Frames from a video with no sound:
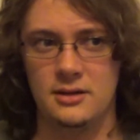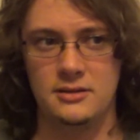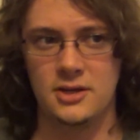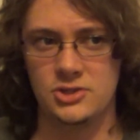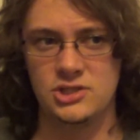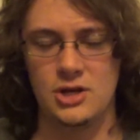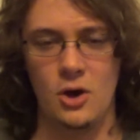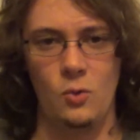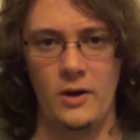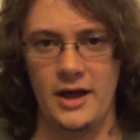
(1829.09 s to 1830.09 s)
there's
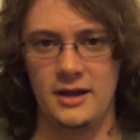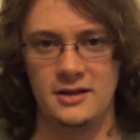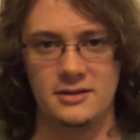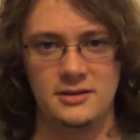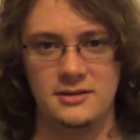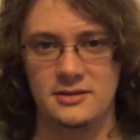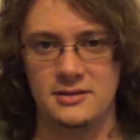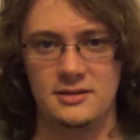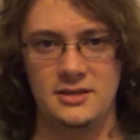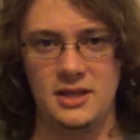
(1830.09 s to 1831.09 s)
no way
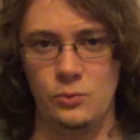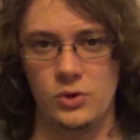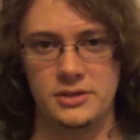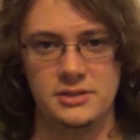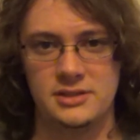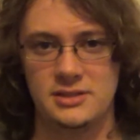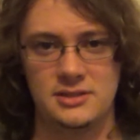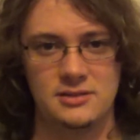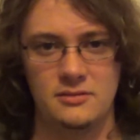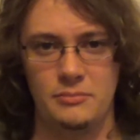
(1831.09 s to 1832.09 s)
he
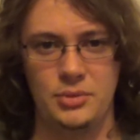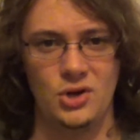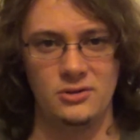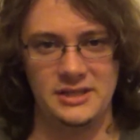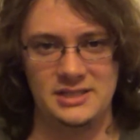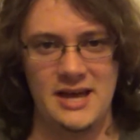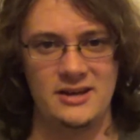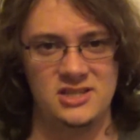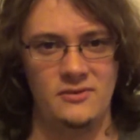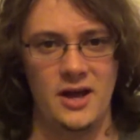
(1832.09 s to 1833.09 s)
was purely
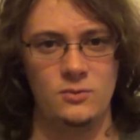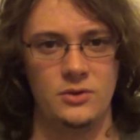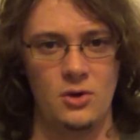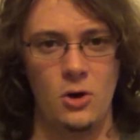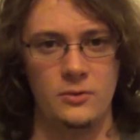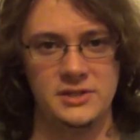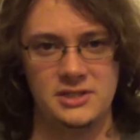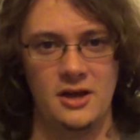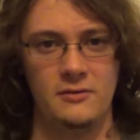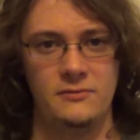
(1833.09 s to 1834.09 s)
satisfied with all the
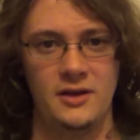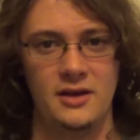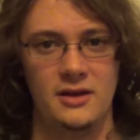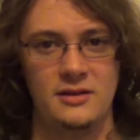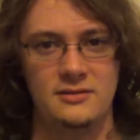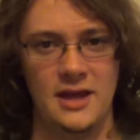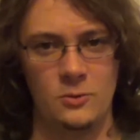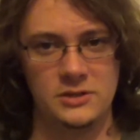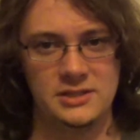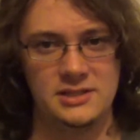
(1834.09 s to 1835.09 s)
stuff that
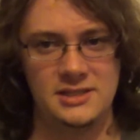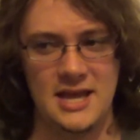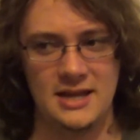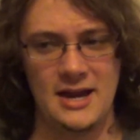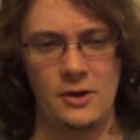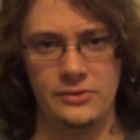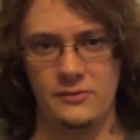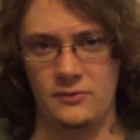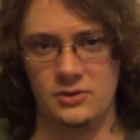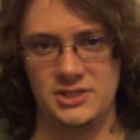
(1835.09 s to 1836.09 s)
was taken out the
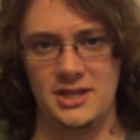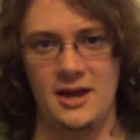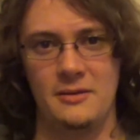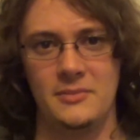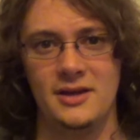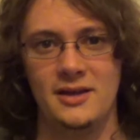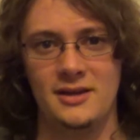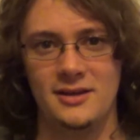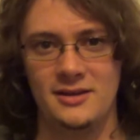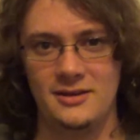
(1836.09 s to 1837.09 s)
first time
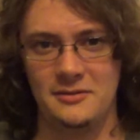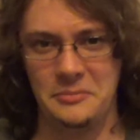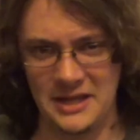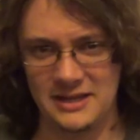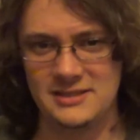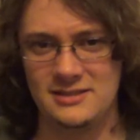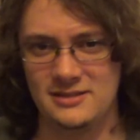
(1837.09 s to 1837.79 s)
being